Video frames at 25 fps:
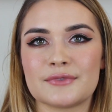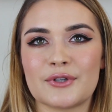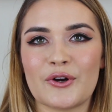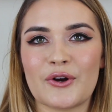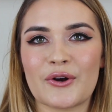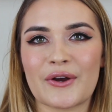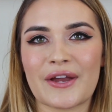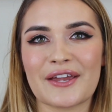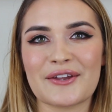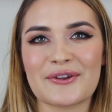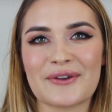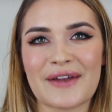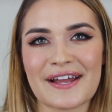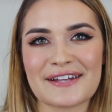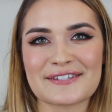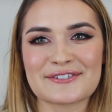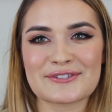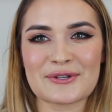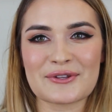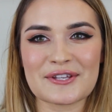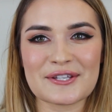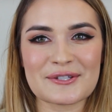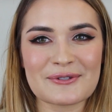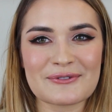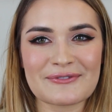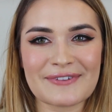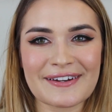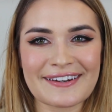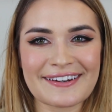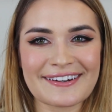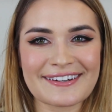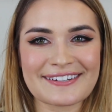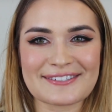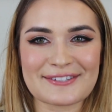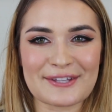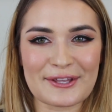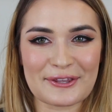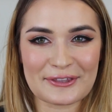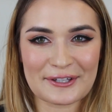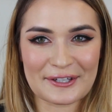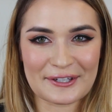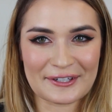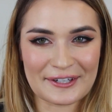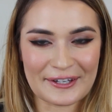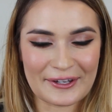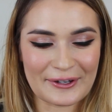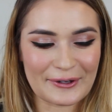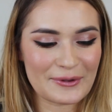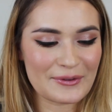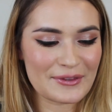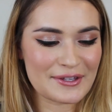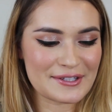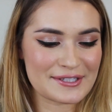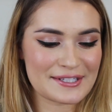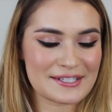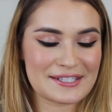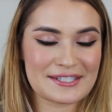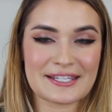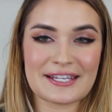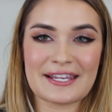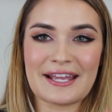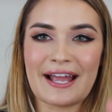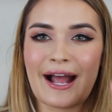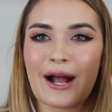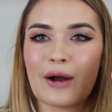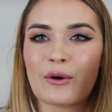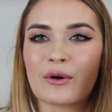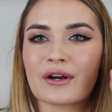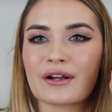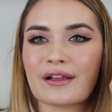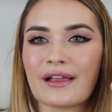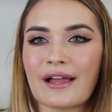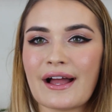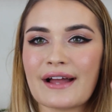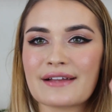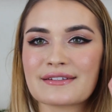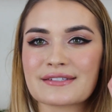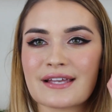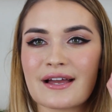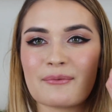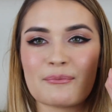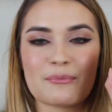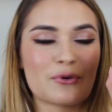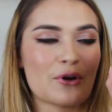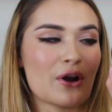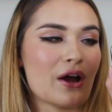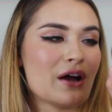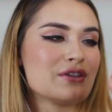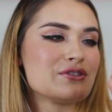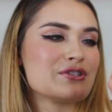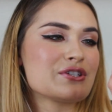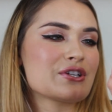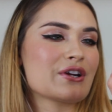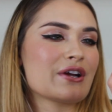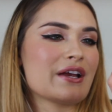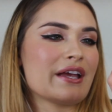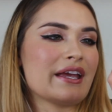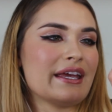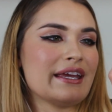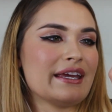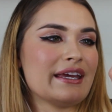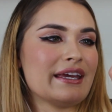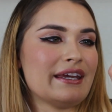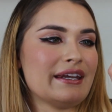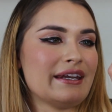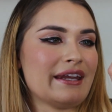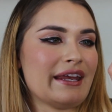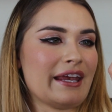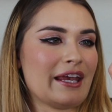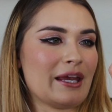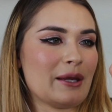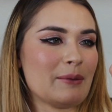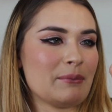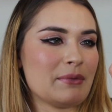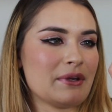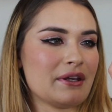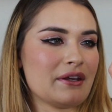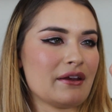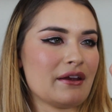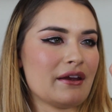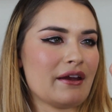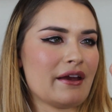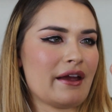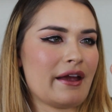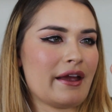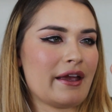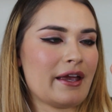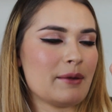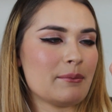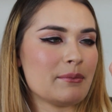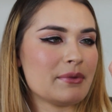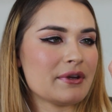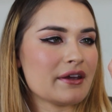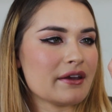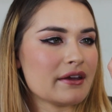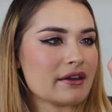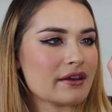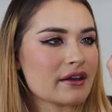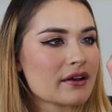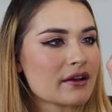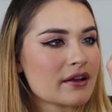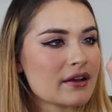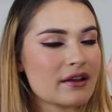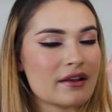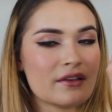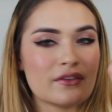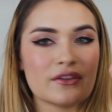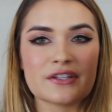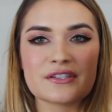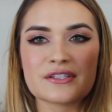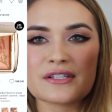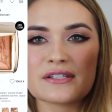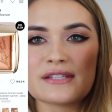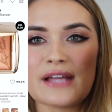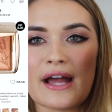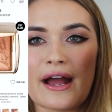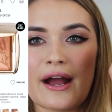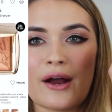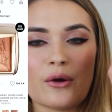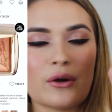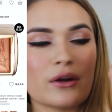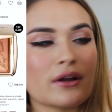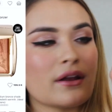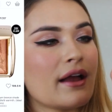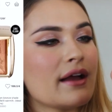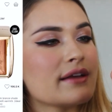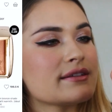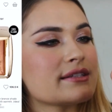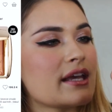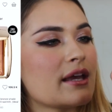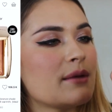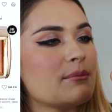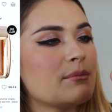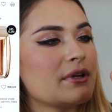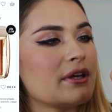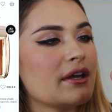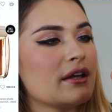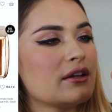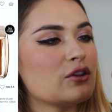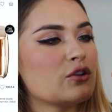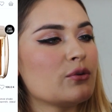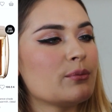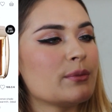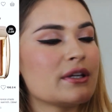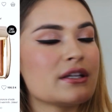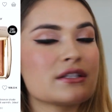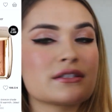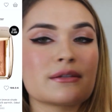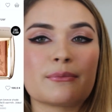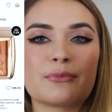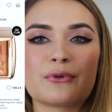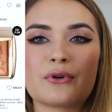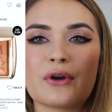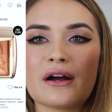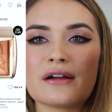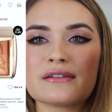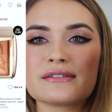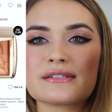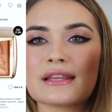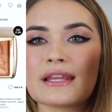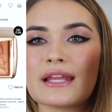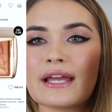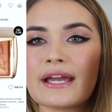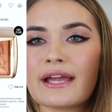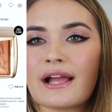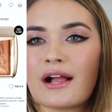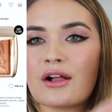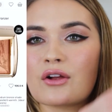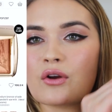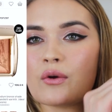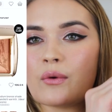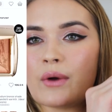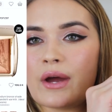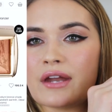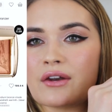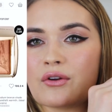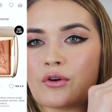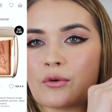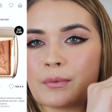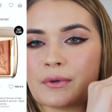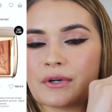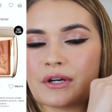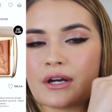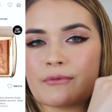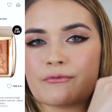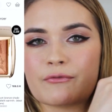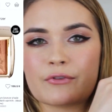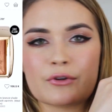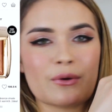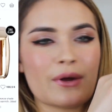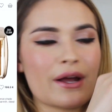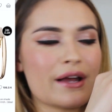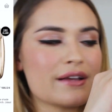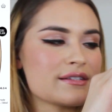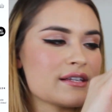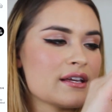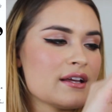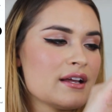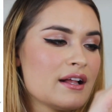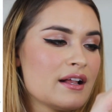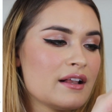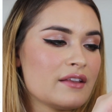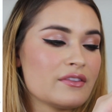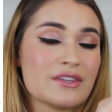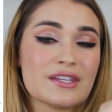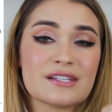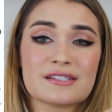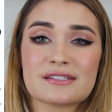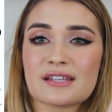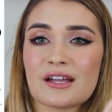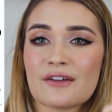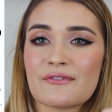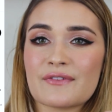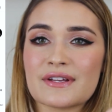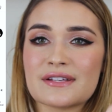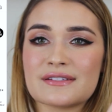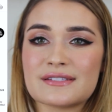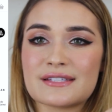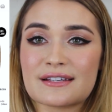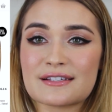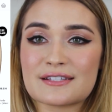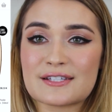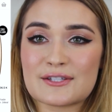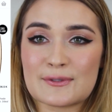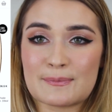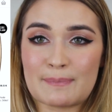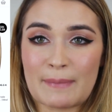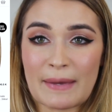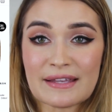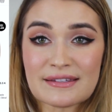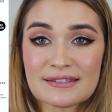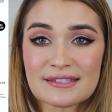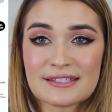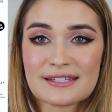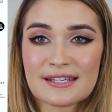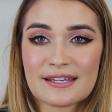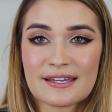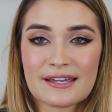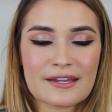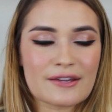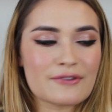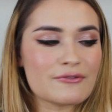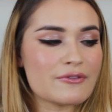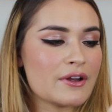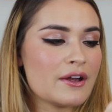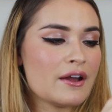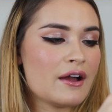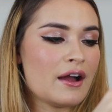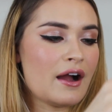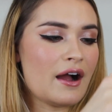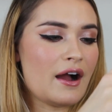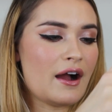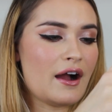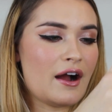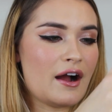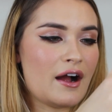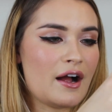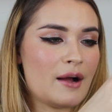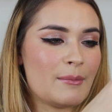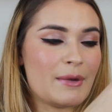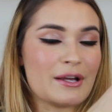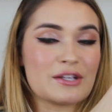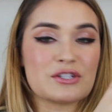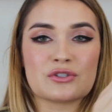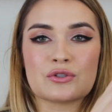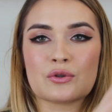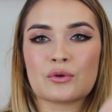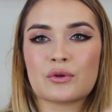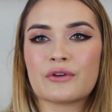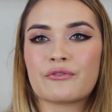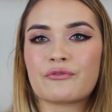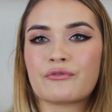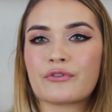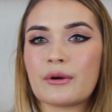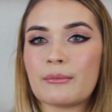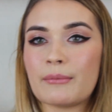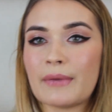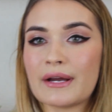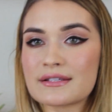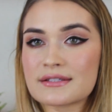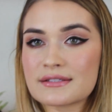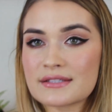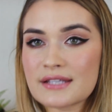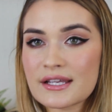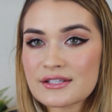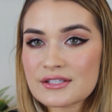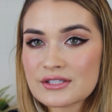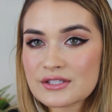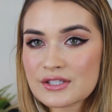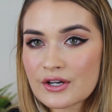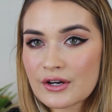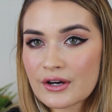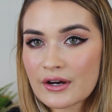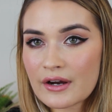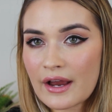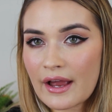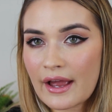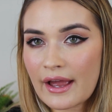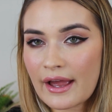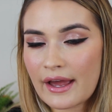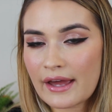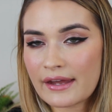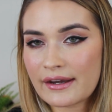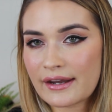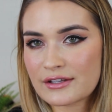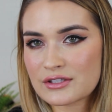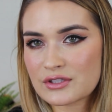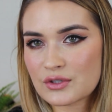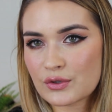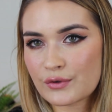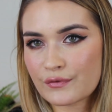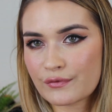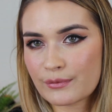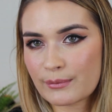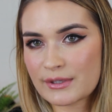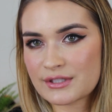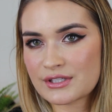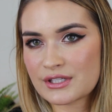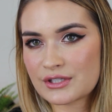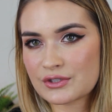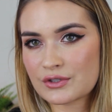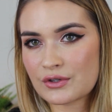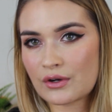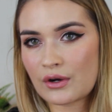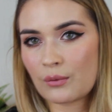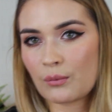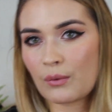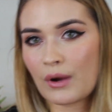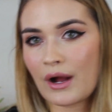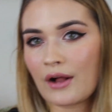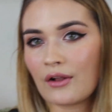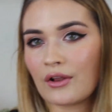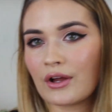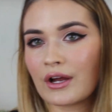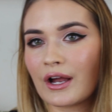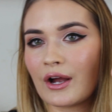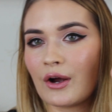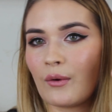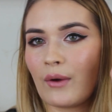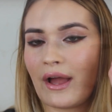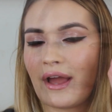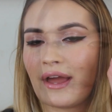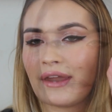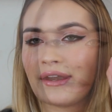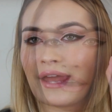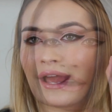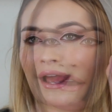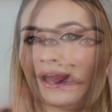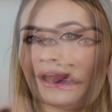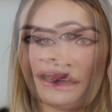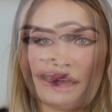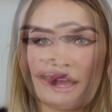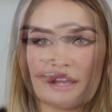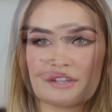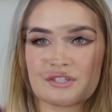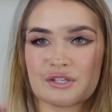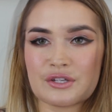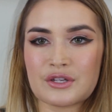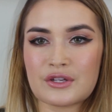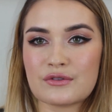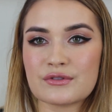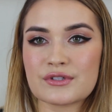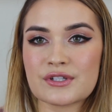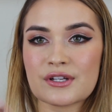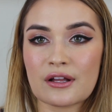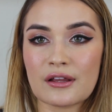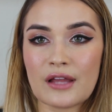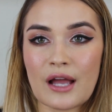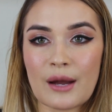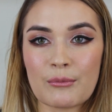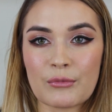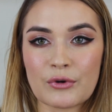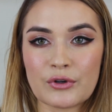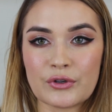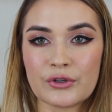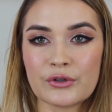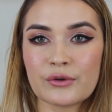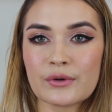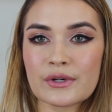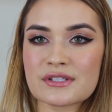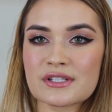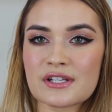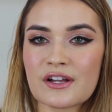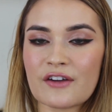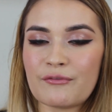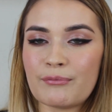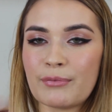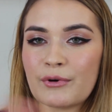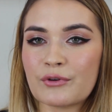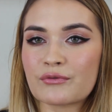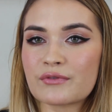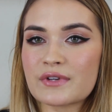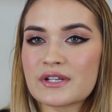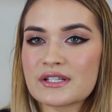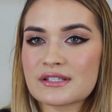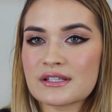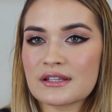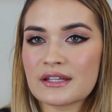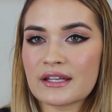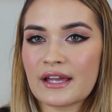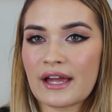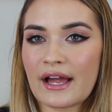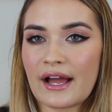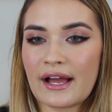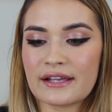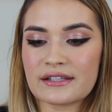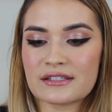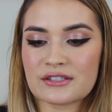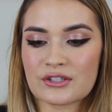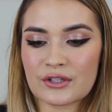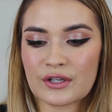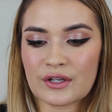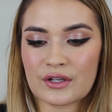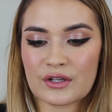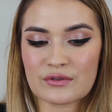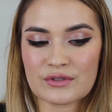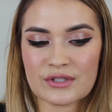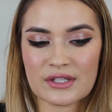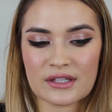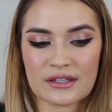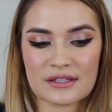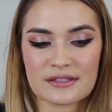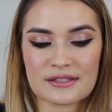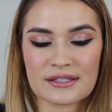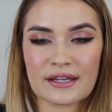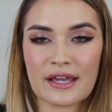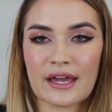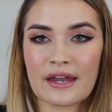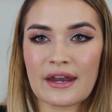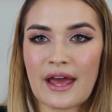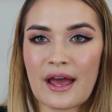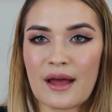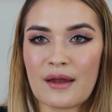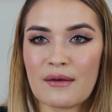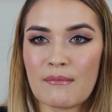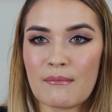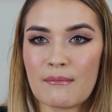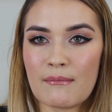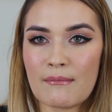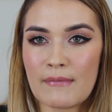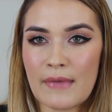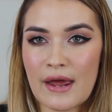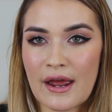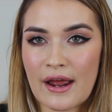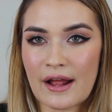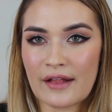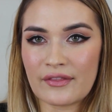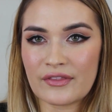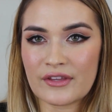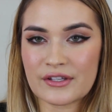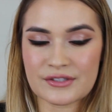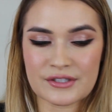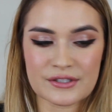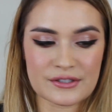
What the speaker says: Okay you guys, so this one right here is nothing new. This is the Hourglass bronzer in Ambient. This is the Hourglass Ambient Luminous Bronze Light. I'll go ahead and open it up for you guys. This stuff is expensive. I stole it from my sister, and I stole it from my sister a while ago, and I started using a lot more newer stuff, but recently I started using this again, and man, this